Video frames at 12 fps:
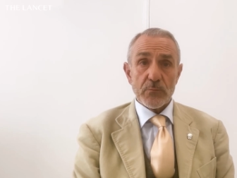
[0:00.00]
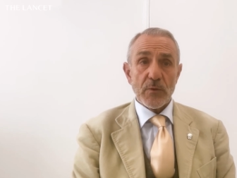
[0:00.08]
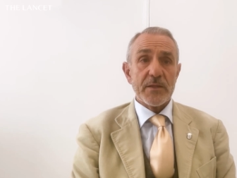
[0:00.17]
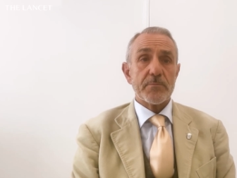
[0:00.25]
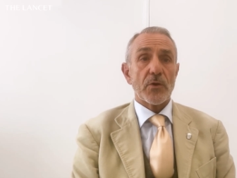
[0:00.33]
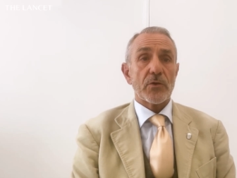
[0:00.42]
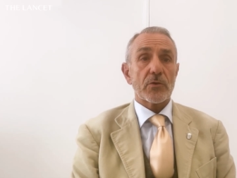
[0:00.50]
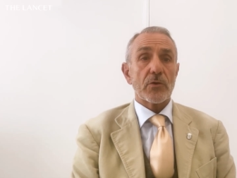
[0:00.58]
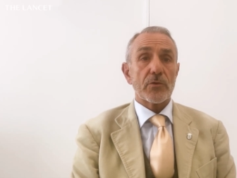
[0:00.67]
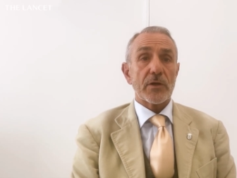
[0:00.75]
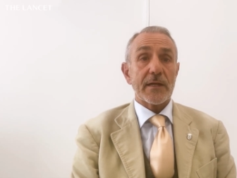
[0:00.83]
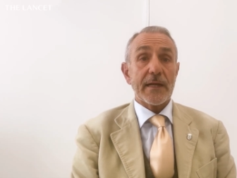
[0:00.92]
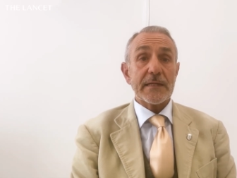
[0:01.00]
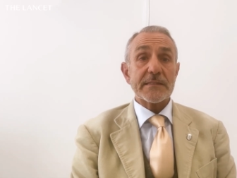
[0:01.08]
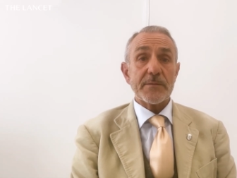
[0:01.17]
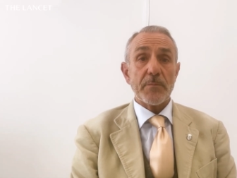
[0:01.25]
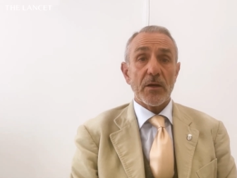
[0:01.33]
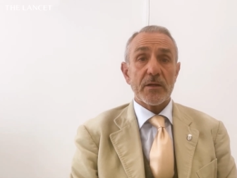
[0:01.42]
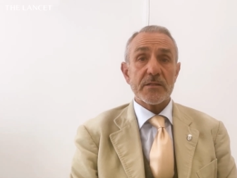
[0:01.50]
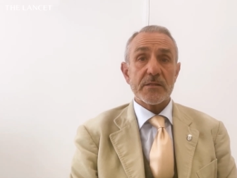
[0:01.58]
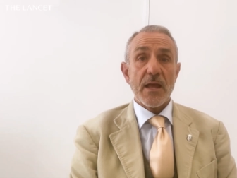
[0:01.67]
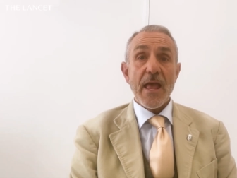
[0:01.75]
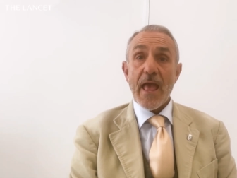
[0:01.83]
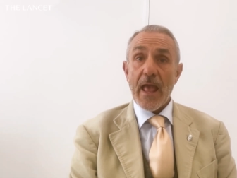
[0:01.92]
with monoclonal antibodies,
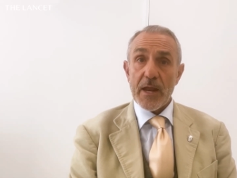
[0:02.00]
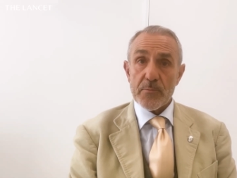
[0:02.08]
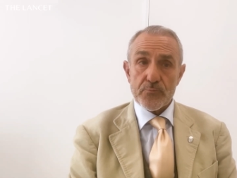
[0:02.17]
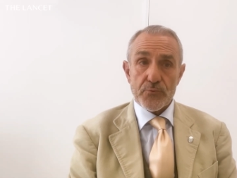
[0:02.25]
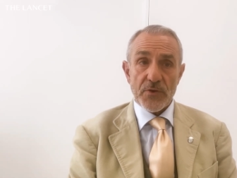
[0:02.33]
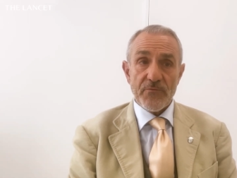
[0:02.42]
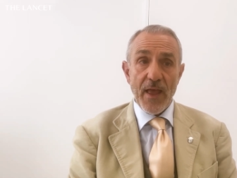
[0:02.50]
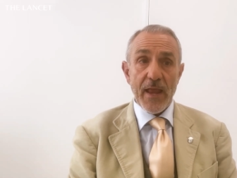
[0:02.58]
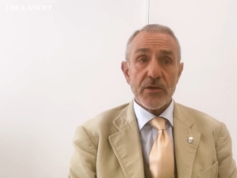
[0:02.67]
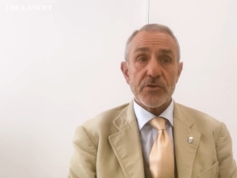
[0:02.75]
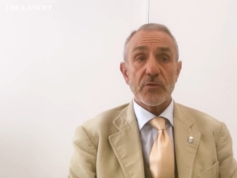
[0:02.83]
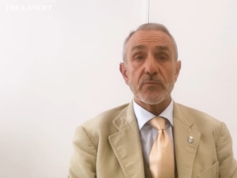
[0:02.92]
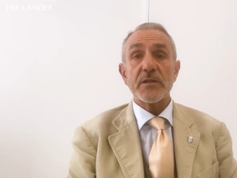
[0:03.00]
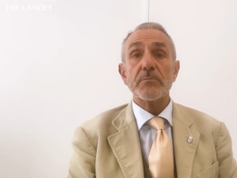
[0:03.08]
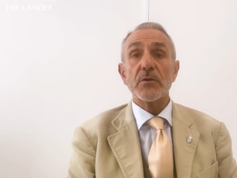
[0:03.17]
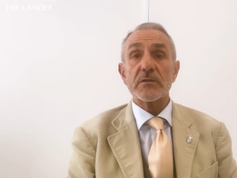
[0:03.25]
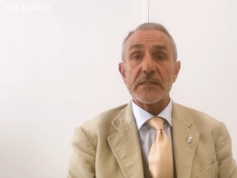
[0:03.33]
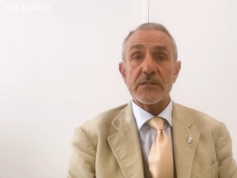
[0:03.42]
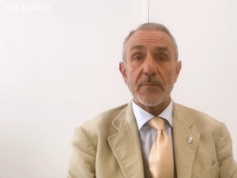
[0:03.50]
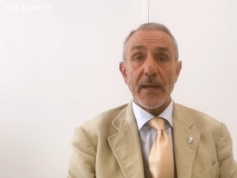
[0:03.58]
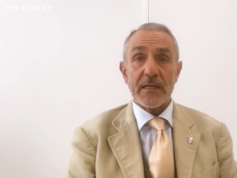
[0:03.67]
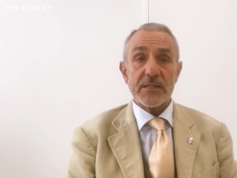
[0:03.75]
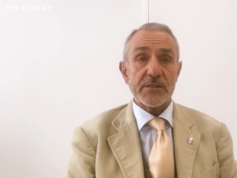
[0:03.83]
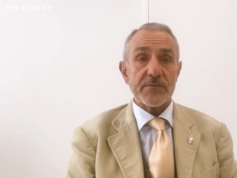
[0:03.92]
and prevention with
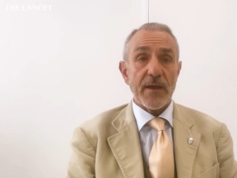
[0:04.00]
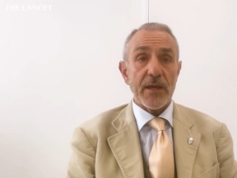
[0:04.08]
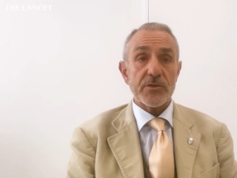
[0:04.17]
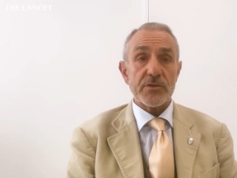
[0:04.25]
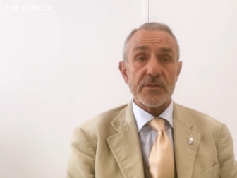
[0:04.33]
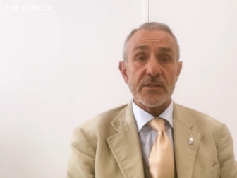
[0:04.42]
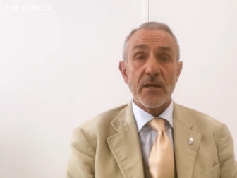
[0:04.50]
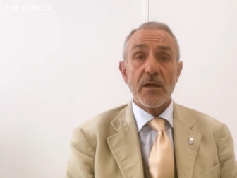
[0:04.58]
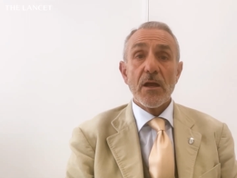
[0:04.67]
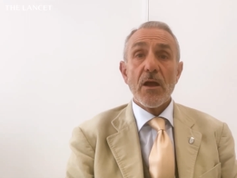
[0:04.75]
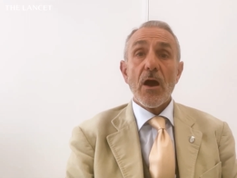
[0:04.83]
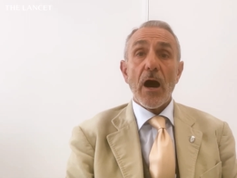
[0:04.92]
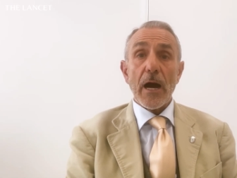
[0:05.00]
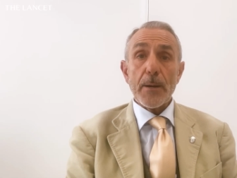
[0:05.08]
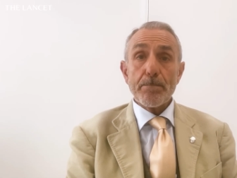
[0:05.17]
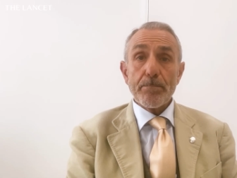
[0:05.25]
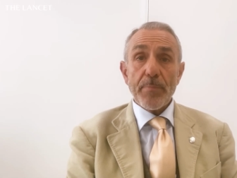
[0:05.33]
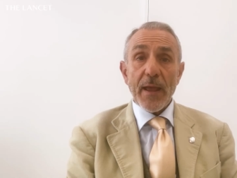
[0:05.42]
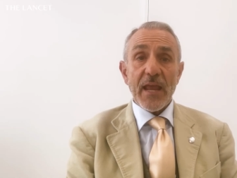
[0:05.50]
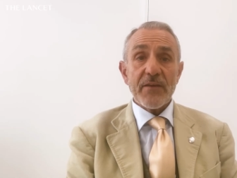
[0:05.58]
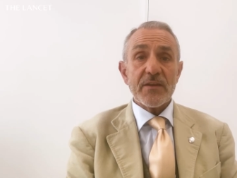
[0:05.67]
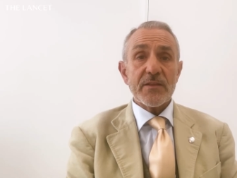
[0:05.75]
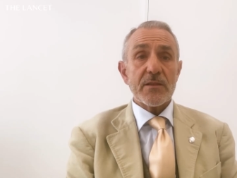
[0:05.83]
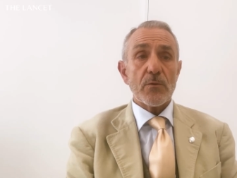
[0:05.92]
multi-domain interventions are
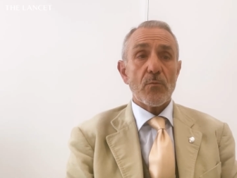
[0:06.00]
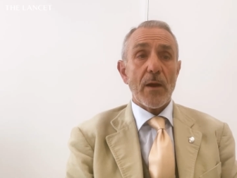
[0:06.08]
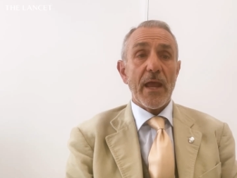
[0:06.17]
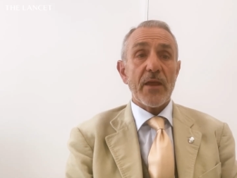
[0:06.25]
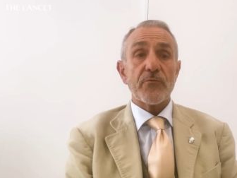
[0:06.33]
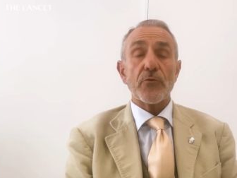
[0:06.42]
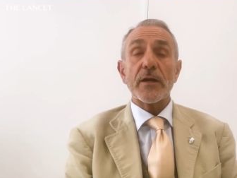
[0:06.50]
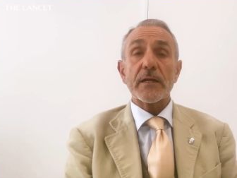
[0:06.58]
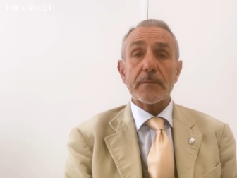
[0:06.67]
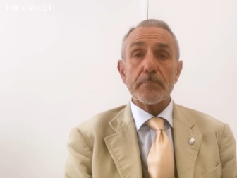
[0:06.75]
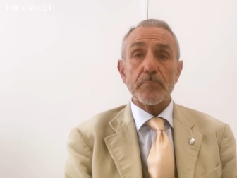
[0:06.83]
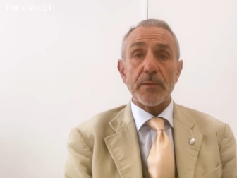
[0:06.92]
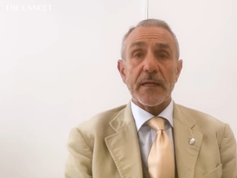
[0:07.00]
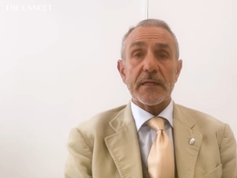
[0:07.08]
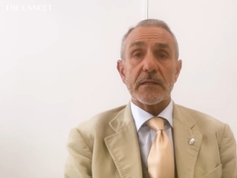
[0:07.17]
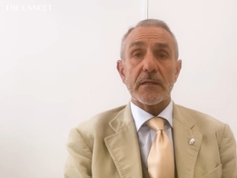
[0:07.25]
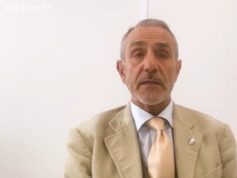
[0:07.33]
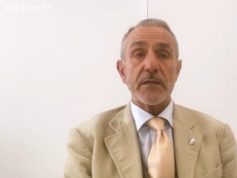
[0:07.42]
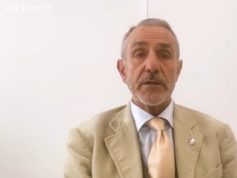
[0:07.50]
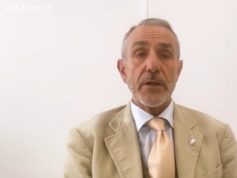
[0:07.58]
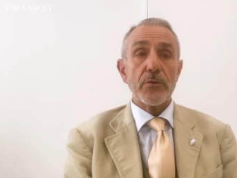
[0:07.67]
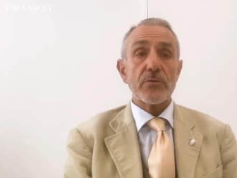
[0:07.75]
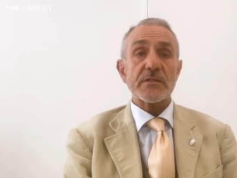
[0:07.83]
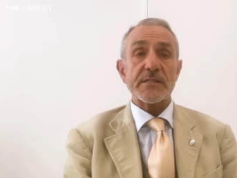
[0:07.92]
paving the way for a completely
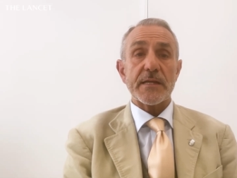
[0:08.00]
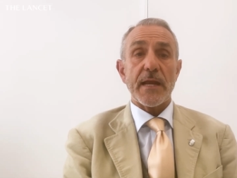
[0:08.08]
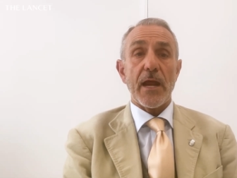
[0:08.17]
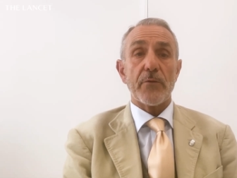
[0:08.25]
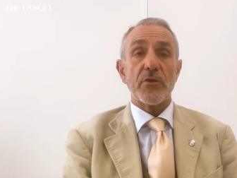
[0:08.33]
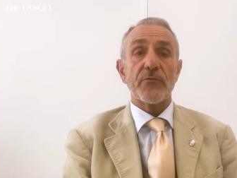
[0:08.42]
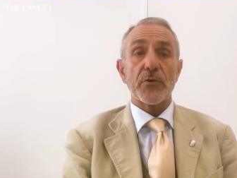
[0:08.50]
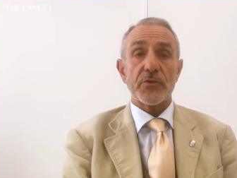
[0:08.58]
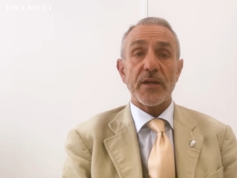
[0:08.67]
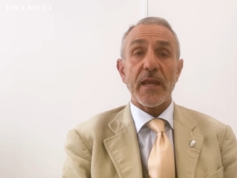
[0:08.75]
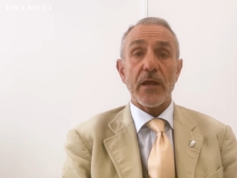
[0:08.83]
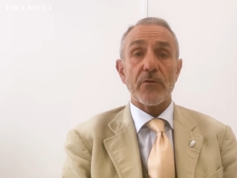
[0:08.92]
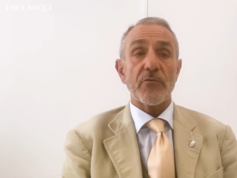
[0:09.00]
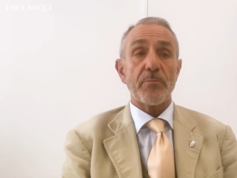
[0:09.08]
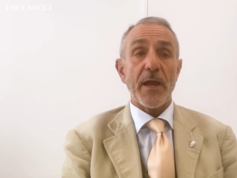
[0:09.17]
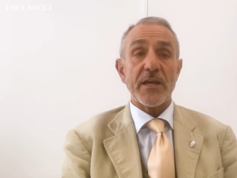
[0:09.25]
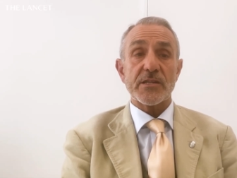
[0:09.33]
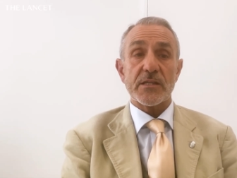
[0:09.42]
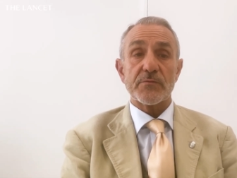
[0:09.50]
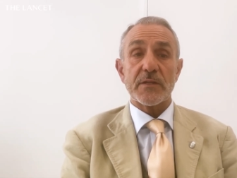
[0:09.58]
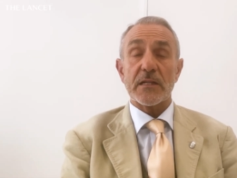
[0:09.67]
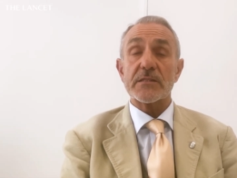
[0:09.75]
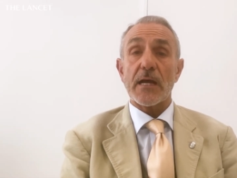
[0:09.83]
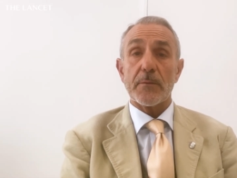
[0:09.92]
new scenario for the care of patients
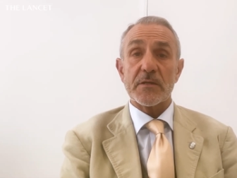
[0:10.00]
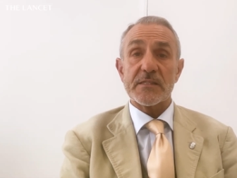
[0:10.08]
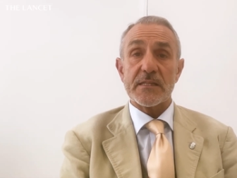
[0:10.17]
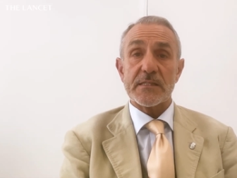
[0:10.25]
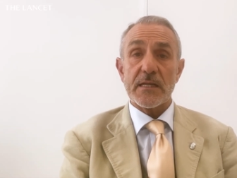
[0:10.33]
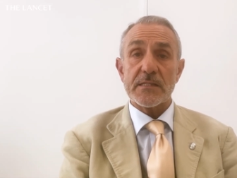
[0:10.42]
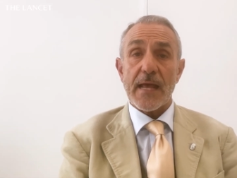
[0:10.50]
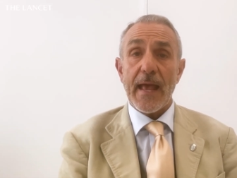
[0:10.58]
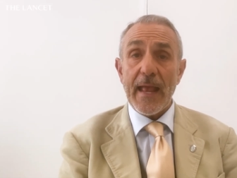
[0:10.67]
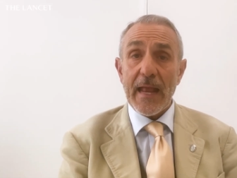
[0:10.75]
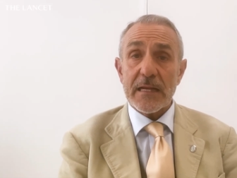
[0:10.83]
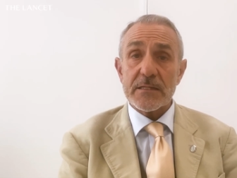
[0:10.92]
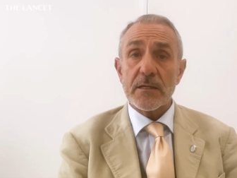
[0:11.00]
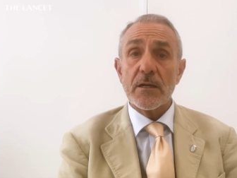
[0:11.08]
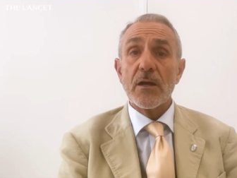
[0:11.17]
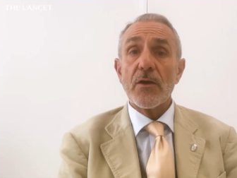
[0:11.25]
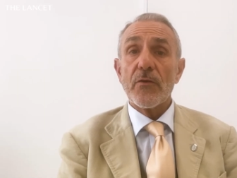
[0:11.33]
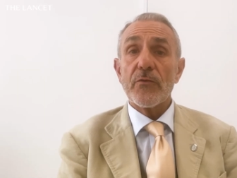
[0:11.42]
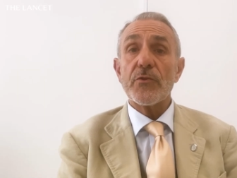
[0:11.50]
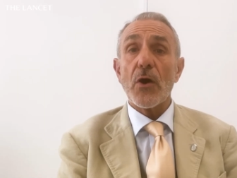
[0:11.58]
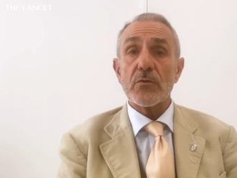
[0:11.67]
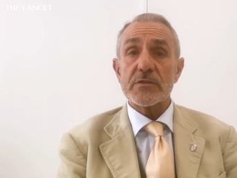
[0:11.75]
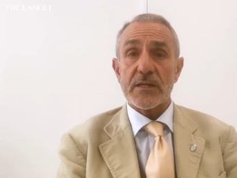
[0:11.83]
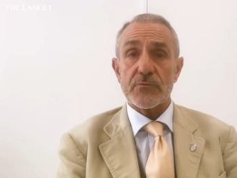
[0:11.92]
with Alzheimer's disease and
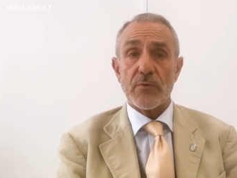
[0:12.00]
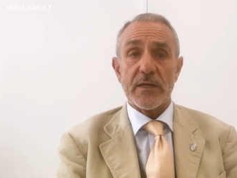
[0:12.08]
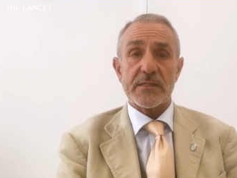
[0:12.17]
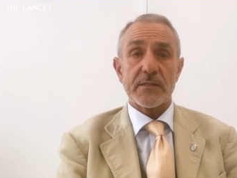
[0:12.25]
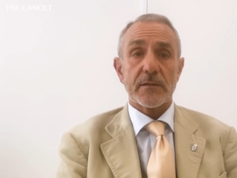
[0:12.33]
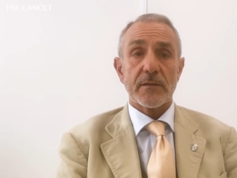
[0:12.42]
those at risk.